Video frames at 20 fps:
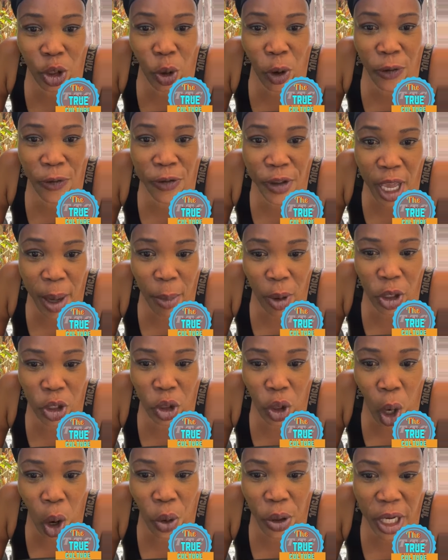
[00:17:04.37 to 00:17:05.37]
is so
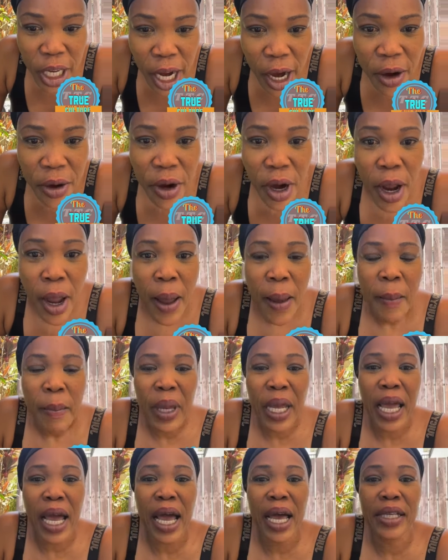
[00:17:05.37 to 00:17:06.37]
famous down here,
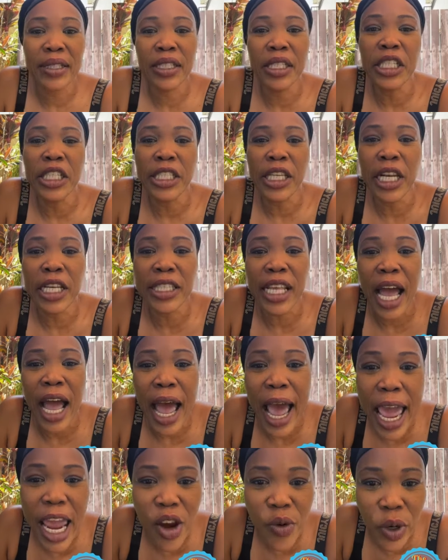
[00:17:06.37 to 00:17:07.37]
because Digicel is
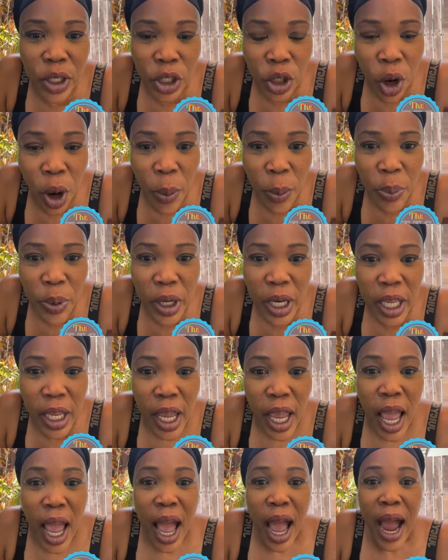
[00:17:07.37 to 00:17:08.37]
an Irish
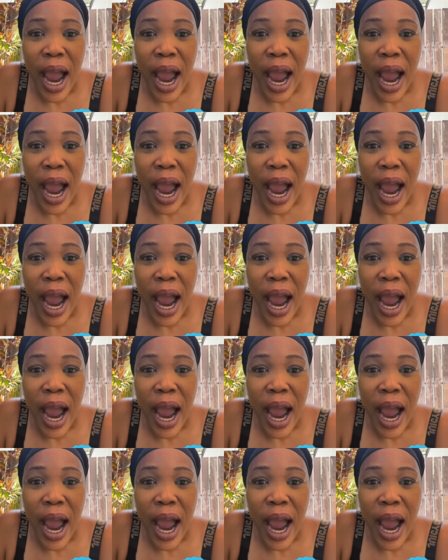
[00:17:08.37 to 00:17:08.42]
company,